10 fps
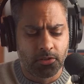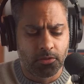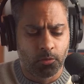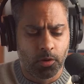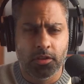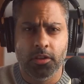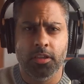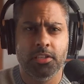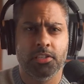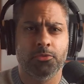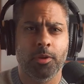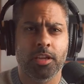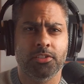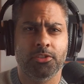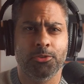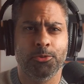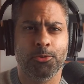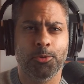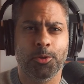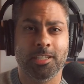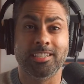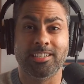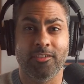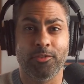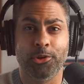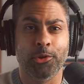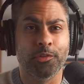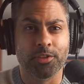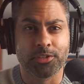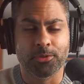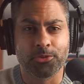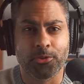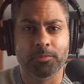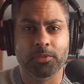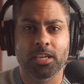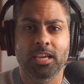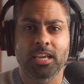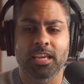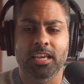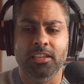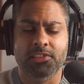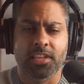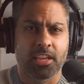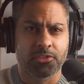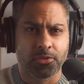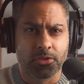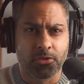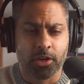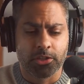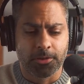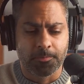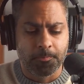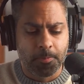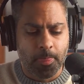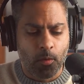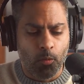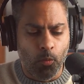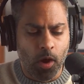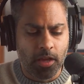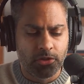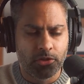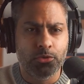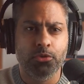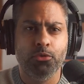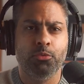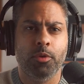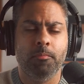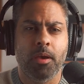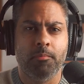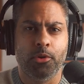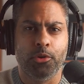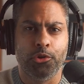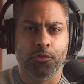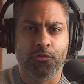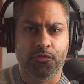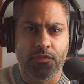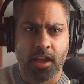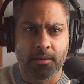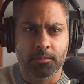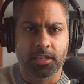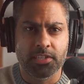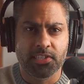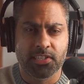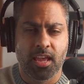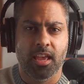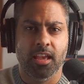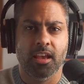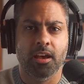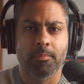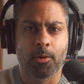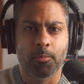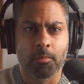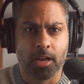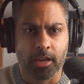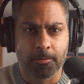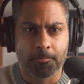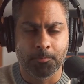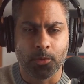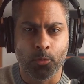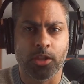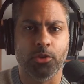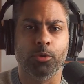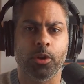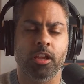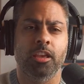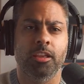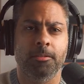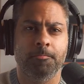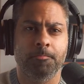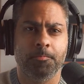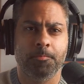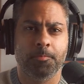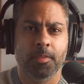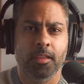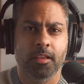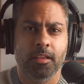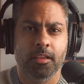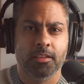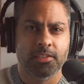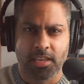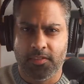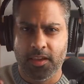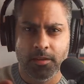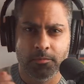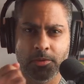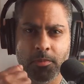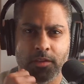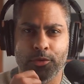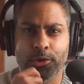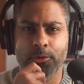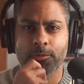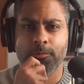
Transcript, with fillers: One of the easiest ways to discover your invisible scripts is to answer this question What do you remember your family saying about money when you were a kid? Mm. Does anything come to mind for you?